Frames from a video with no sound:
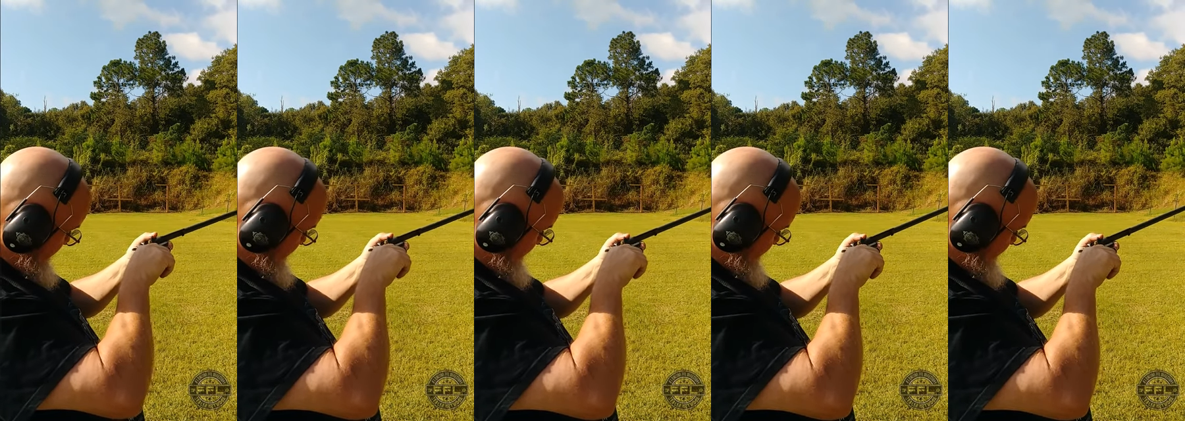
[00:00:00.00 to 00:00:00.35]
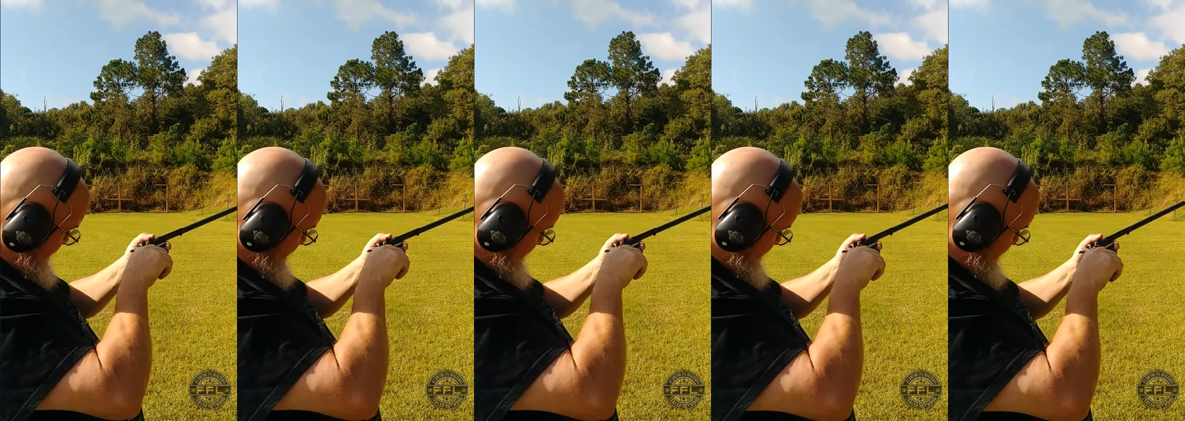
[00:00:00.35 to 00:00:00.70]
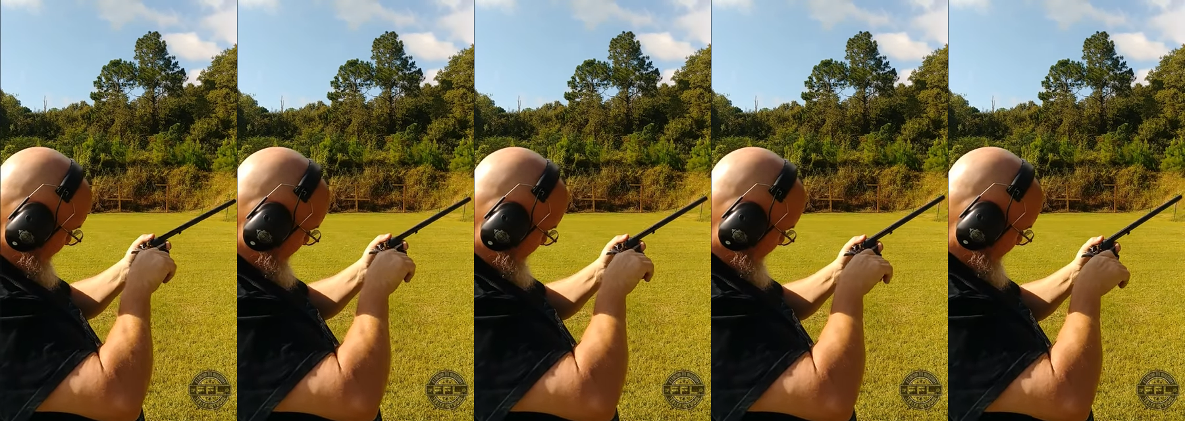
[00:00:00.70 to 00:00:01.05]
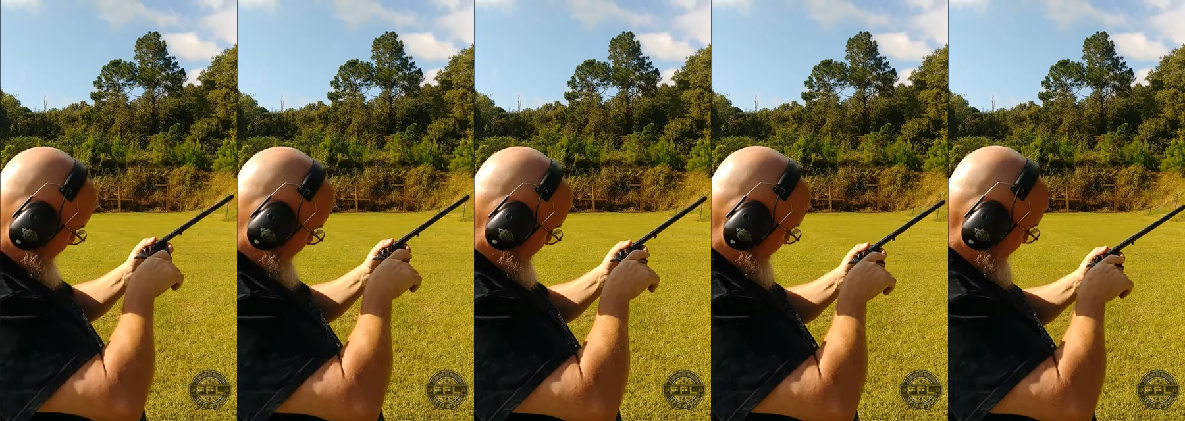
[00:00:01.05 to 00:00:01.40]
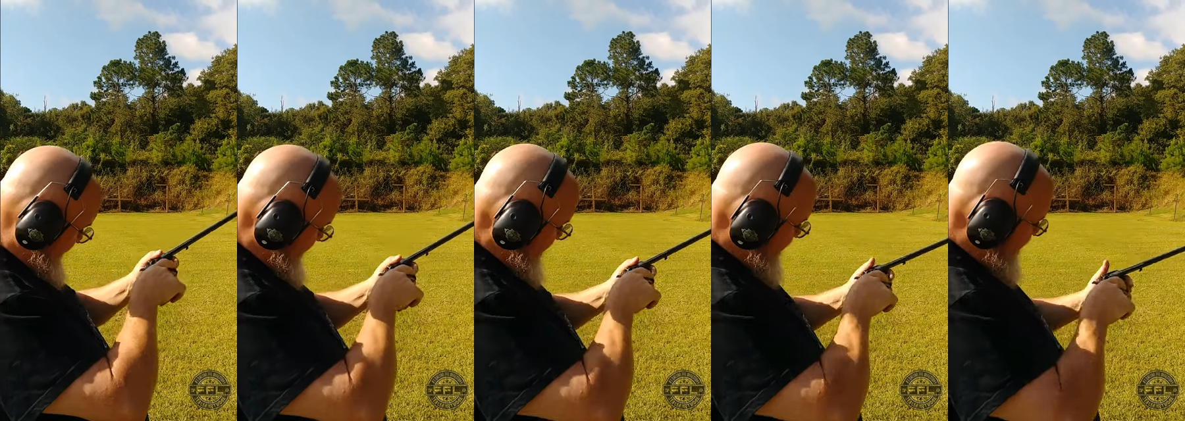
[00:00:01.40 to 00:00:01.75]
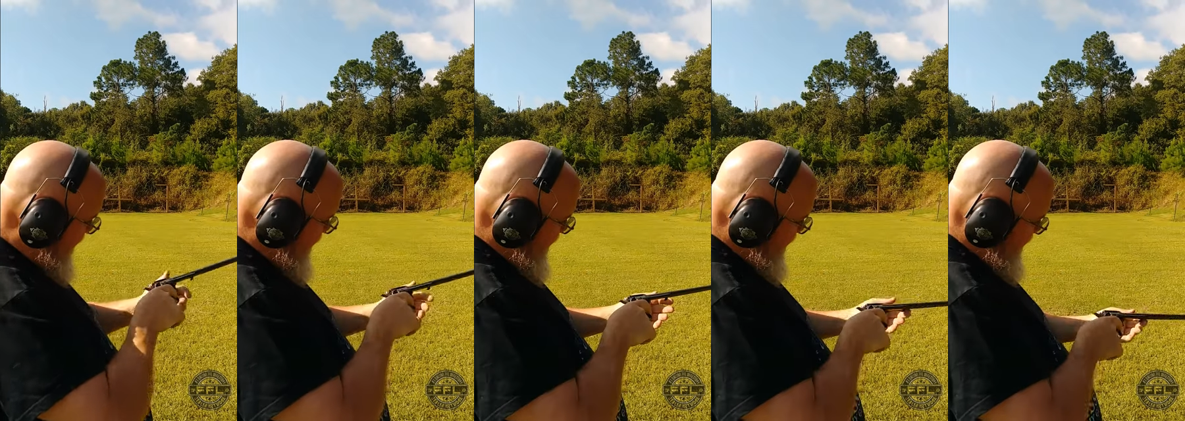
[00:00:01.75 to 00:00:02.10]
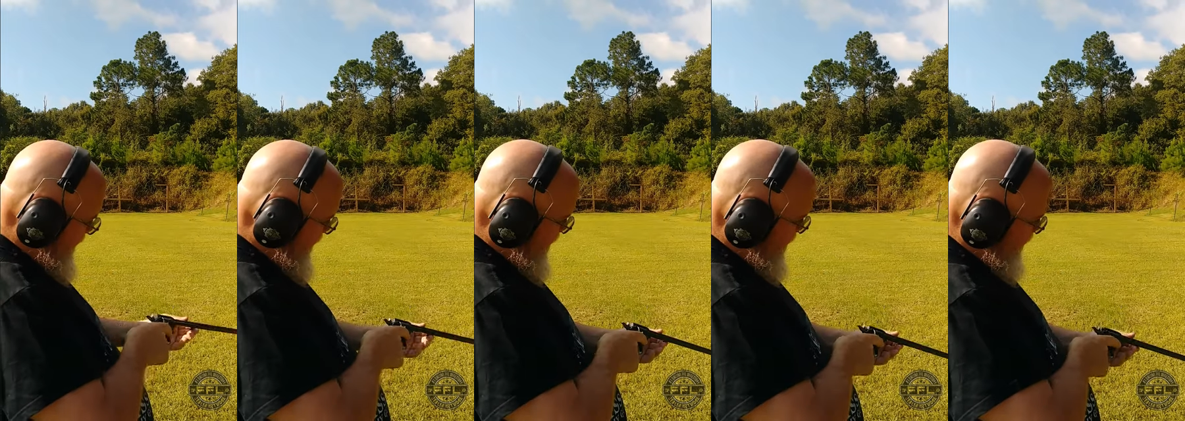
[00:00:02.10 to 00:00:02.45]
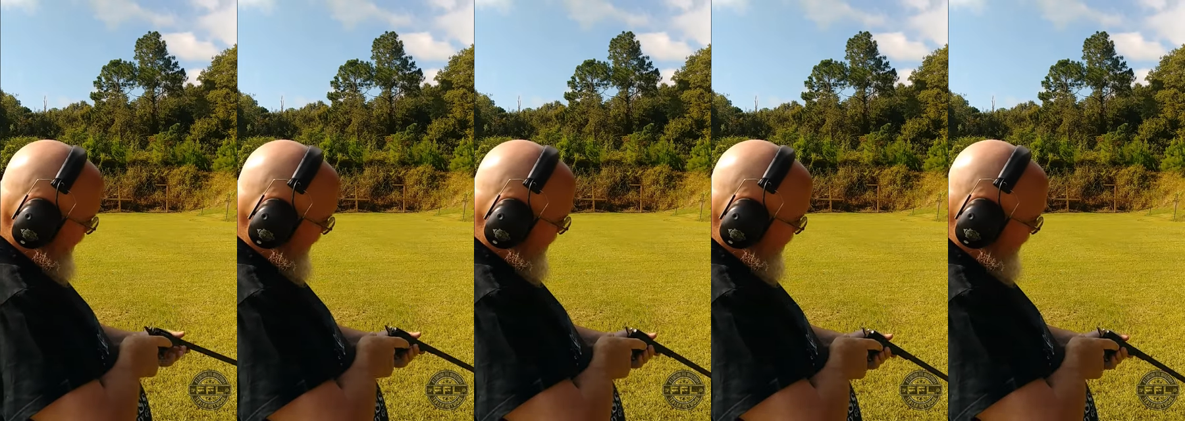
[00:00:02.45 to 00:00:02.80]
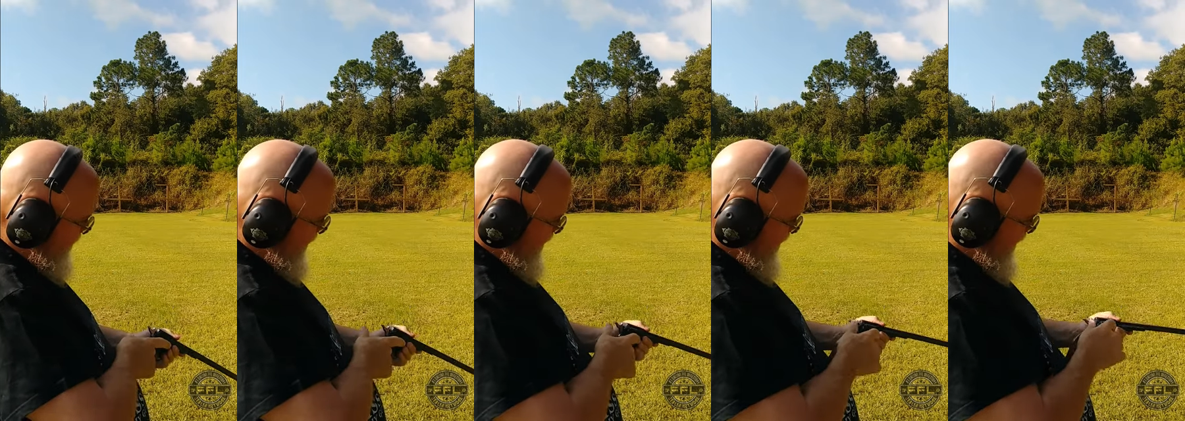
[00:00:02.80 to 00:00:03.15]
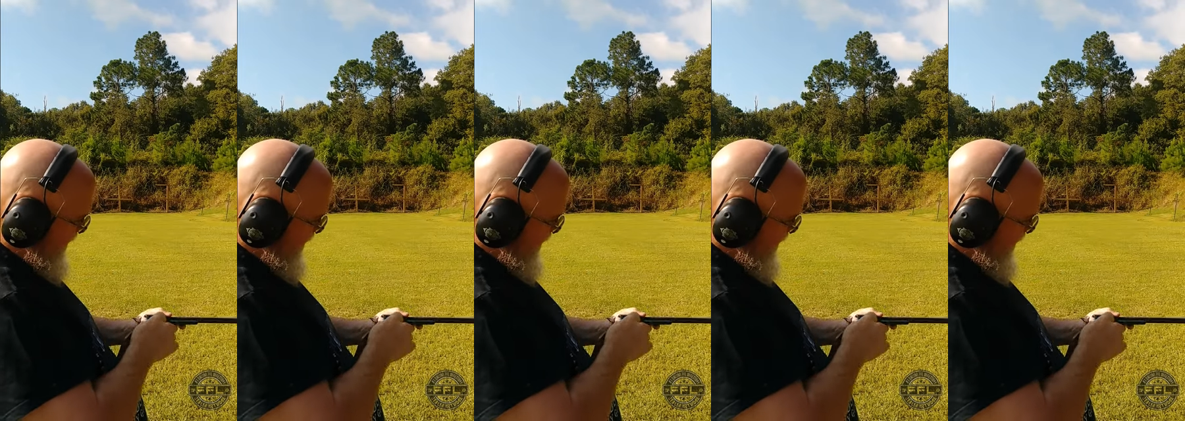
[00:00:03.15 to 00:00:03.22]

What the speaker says: Nobody's mouth can be seen.